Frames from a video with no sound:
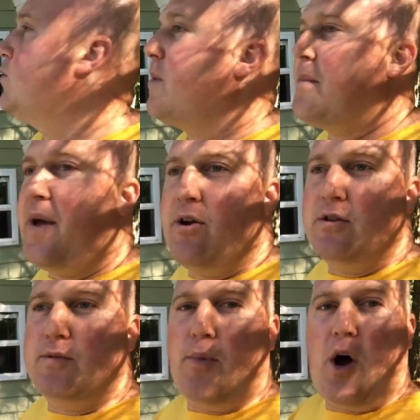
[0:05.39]
When my
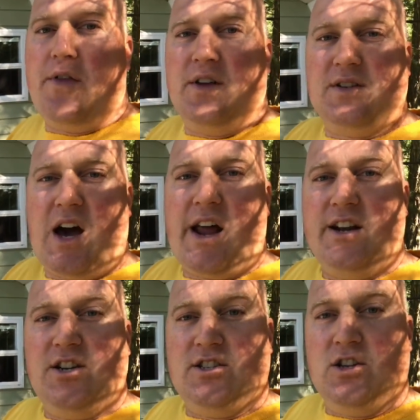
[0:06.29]
parents bought this
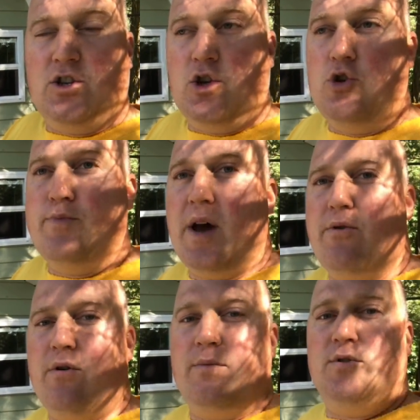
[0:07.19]
cottage, it's a
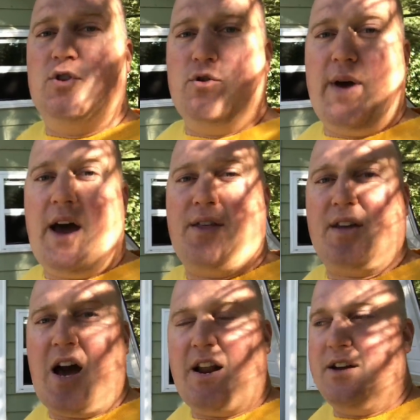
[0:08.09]
2-bedroom,
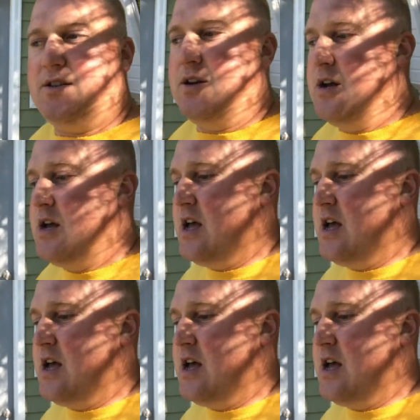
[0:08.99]
2-bath cottage.